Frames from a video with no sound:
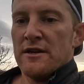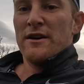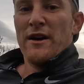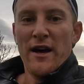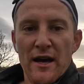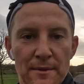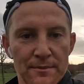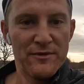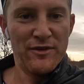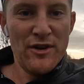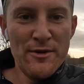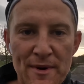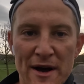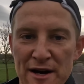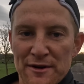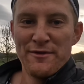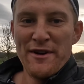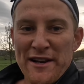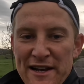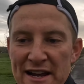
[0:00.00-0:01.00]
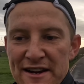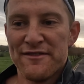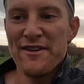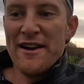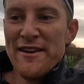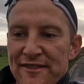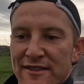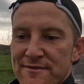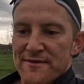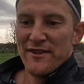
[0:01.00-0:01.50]
um, two mile relay
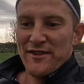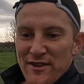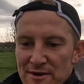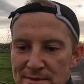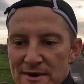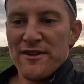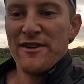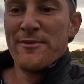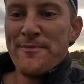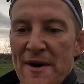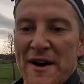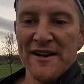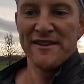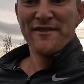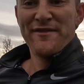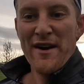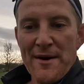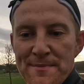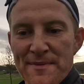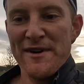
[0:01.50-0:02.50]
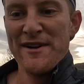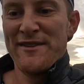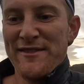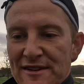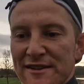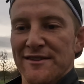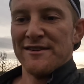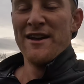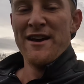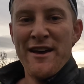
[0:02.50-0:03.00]
race in the summer as part of our
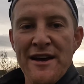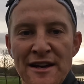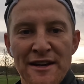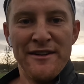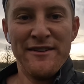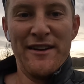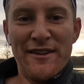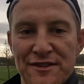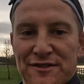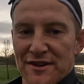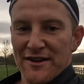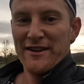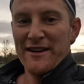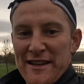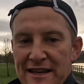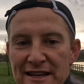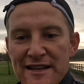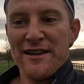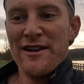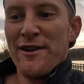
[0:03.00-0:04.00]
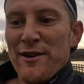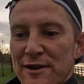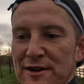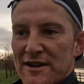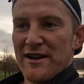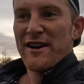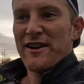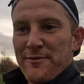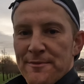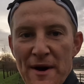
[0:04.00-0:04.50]
Burton District League
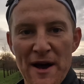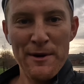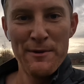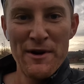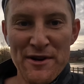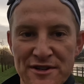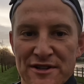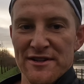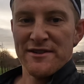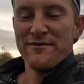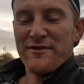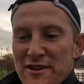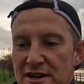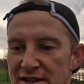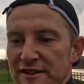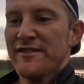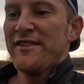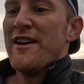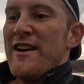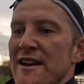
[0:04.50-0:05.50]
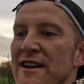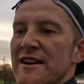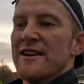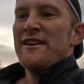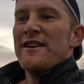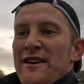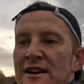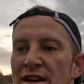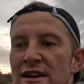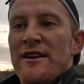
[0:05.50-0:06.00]
organised by Washington Runners.
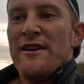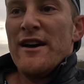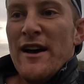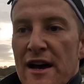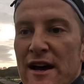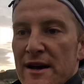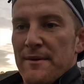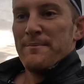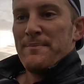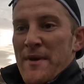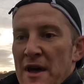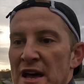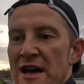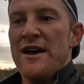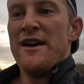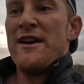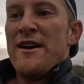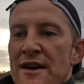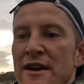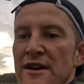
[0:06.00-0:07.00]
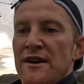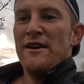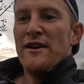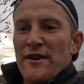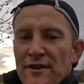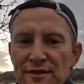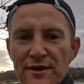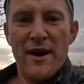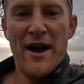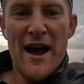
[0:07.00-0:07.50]
Um,
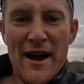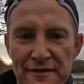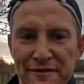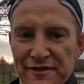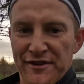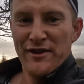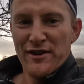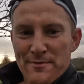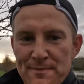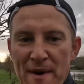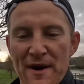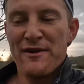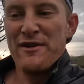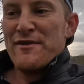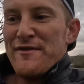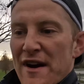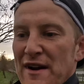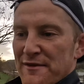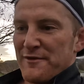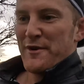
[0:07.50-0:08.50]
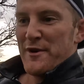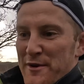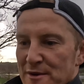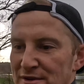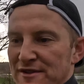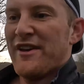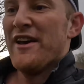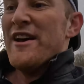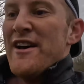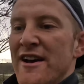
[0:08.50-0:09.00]
so I have sort of borrowed that
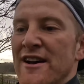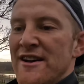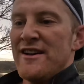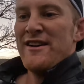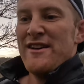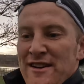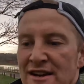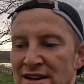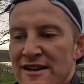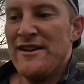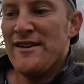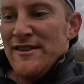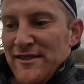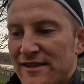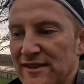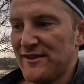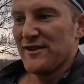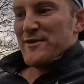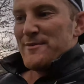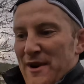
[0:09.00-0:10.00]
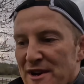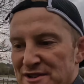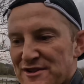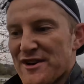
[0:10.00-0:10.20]
route to do my